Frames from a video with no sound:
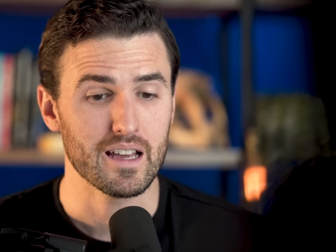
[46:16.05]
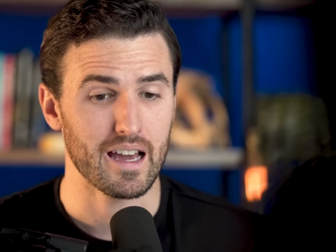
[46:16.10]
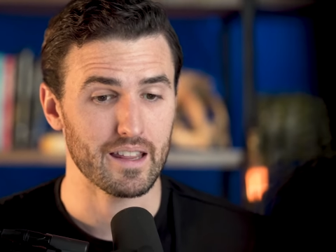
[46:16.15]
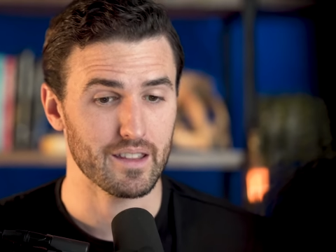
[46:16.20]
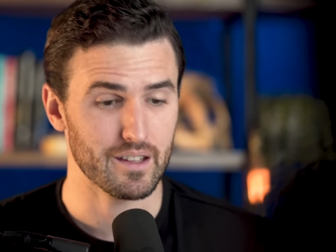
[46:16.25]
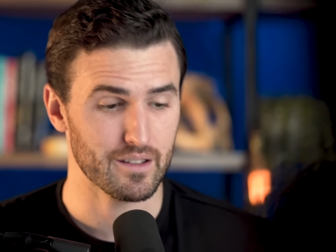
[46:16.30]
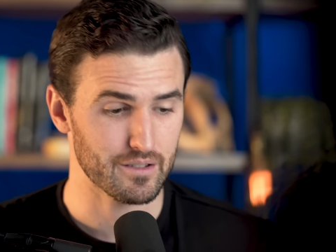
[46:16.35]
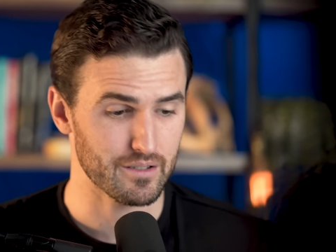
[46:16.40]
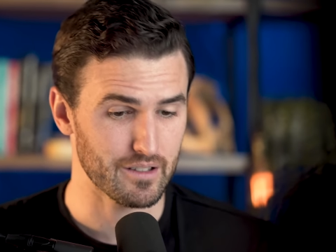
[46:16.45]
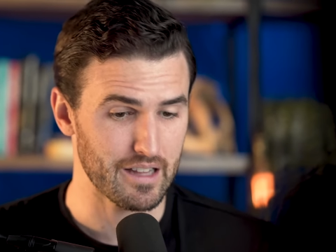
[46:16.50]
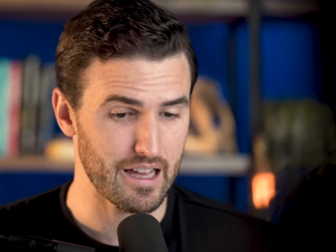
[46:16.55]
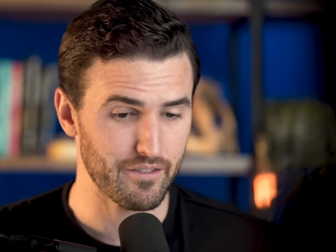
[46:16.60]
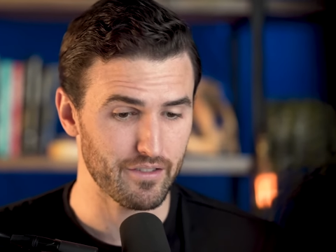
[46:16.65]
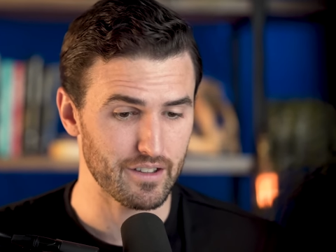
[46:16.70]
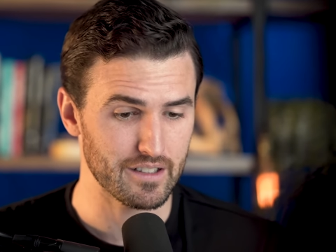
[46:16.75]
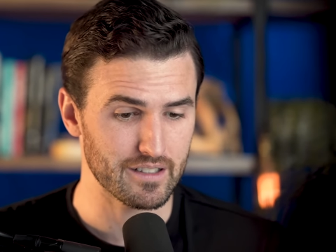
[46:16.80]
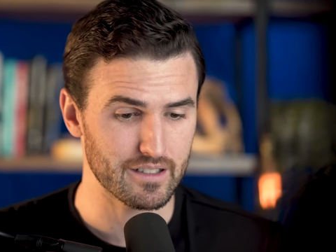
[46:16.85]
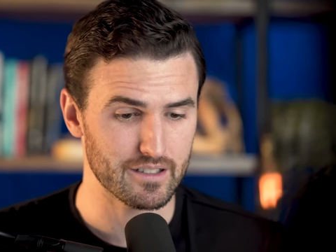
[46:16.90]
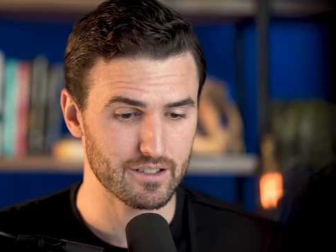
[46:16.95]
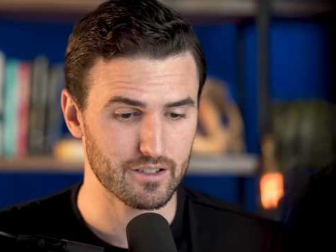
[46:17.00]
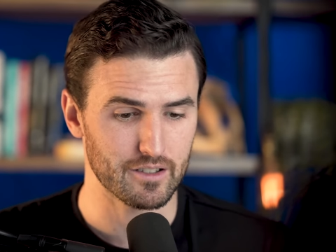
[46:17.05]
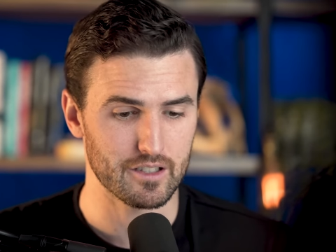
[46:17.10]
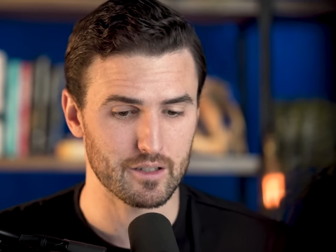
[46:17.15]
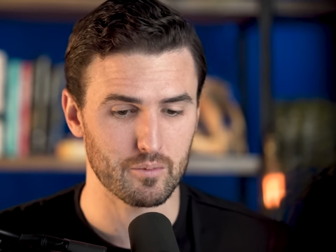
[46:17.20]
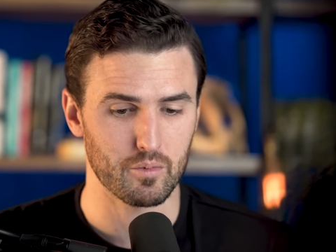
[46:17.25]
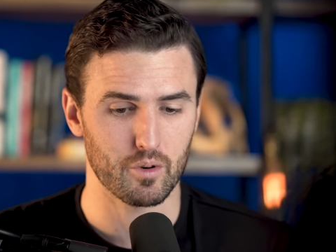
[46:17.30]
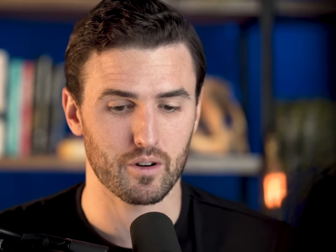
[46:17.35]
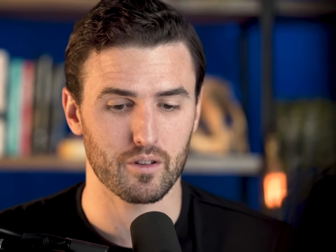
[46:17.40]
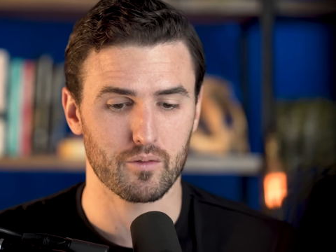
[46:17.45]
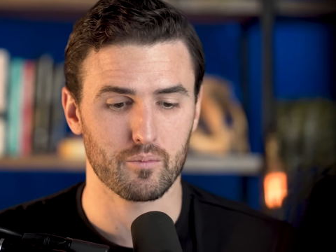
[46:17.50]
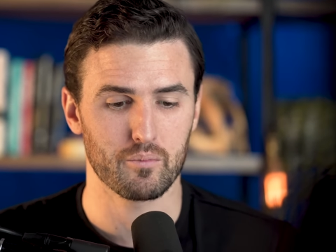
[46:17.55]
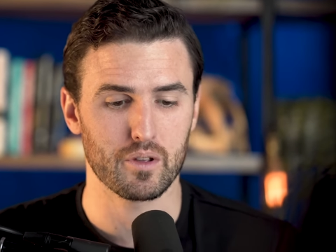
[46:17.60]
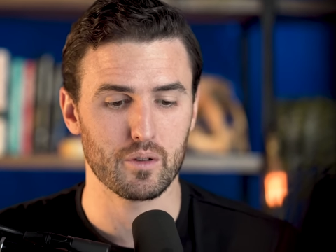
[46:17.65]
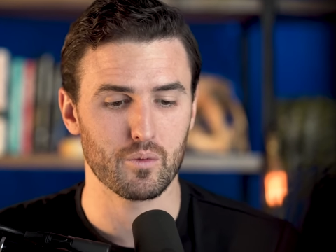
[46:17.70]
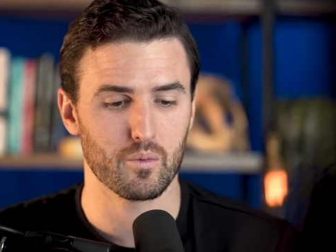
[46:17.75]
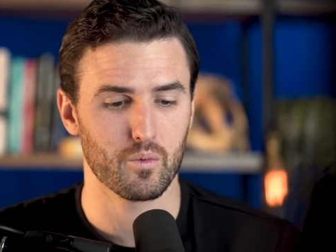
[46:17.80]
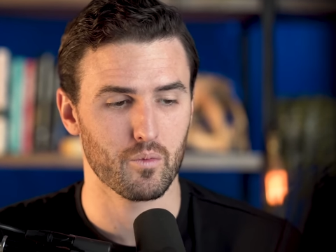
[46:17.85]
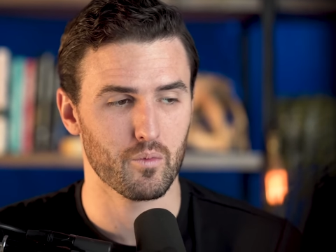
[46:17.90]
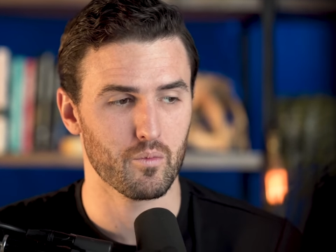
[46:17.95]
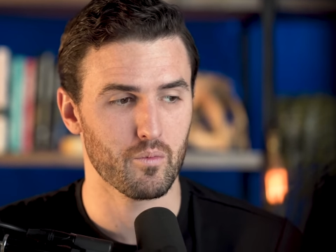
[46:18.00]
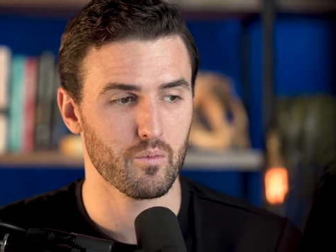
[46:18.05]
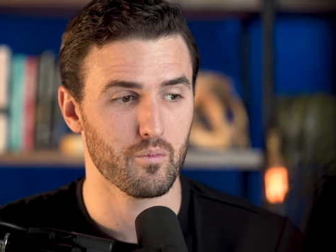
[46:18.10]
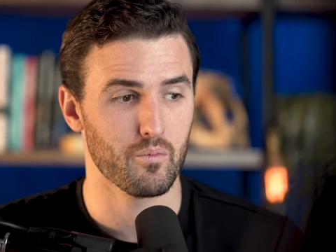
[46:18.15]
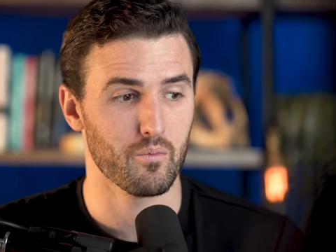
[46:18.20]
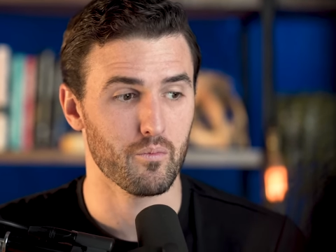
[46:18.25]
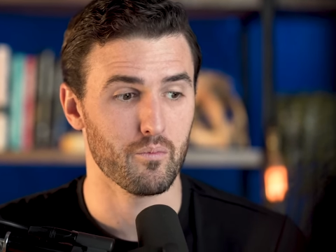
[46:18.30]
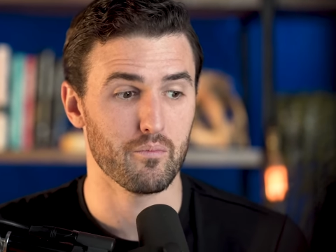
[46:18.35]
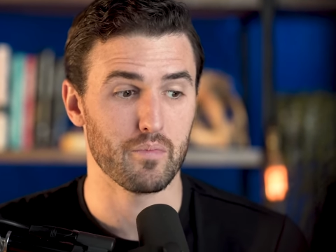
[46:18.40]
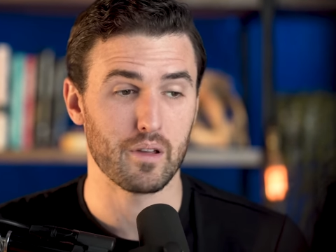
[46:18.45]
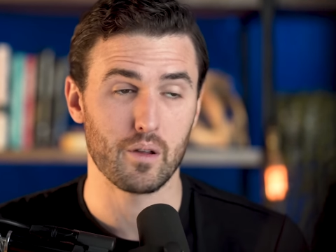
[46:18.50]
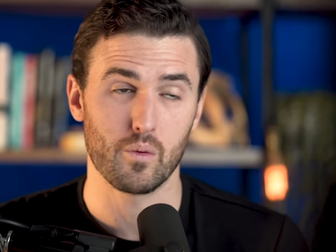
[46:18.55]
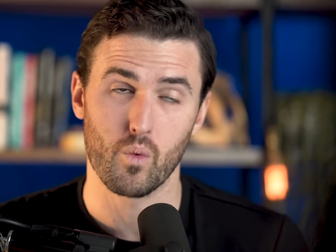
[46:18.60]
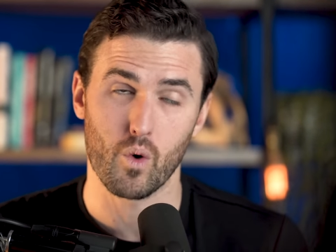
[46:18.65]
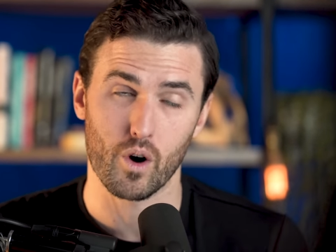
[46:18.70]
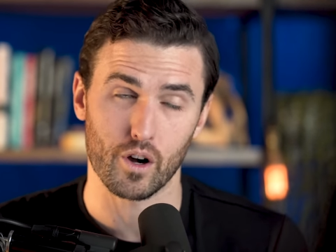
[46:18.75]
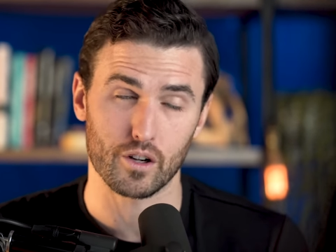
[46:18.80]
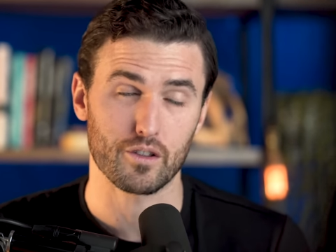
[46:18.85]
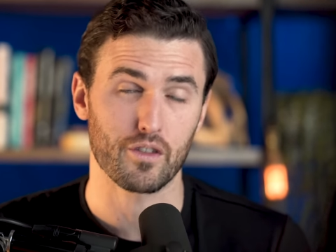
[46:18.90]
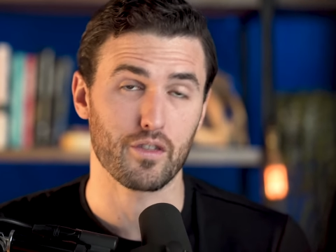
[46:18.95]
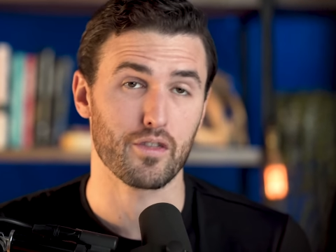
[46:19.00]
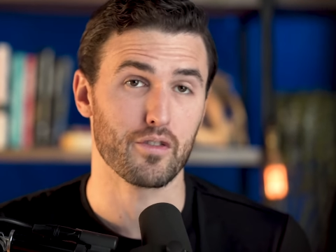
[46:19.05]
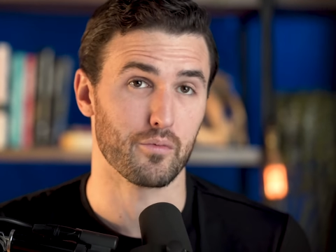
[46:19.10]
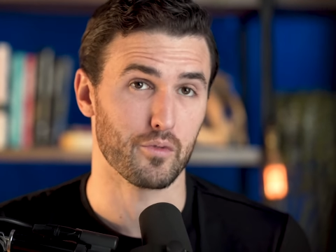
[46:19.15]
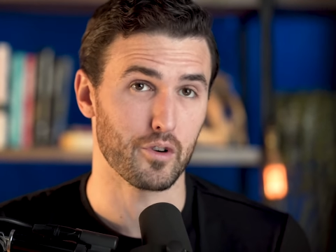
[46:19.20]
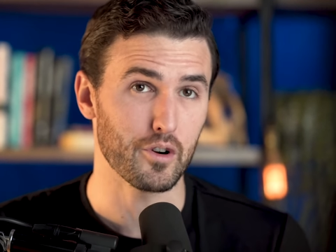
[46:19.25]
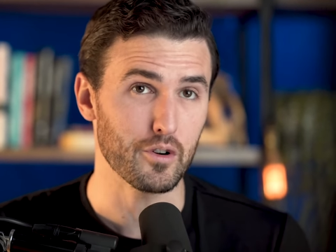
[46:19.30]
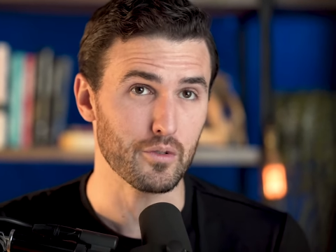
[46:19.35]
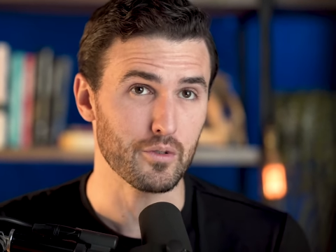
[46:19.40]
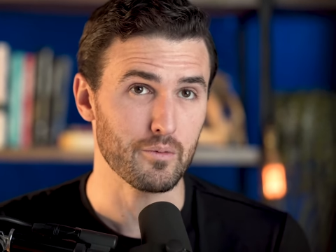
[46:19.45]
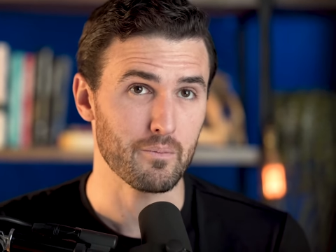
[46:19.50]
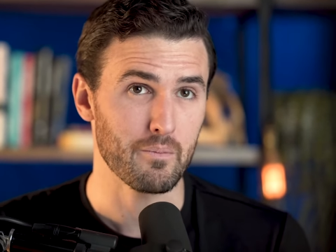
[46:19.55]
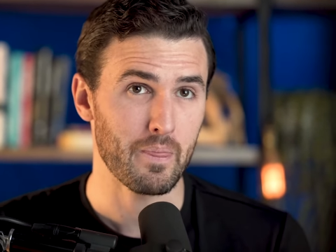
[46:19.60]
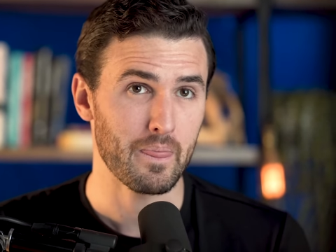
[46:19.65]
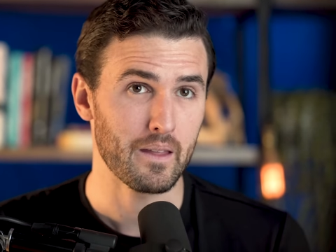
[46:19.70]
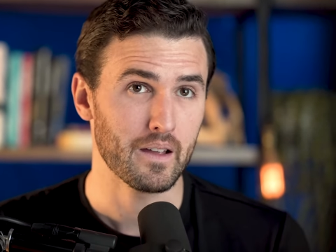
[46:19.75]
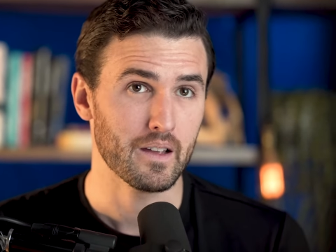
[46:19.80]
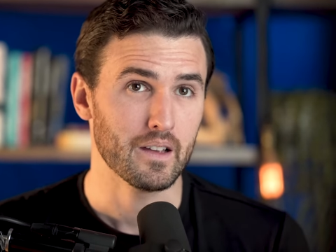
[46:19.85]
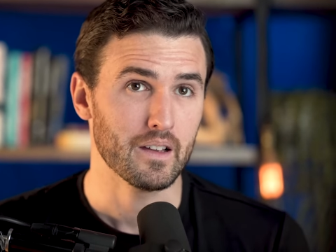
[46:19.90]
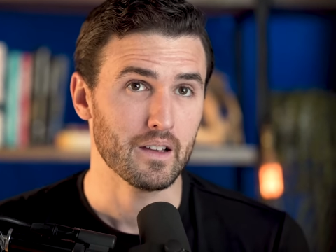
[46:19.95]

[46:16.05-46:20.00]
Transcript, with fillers: I think there's a lot of things that still need to be worked through.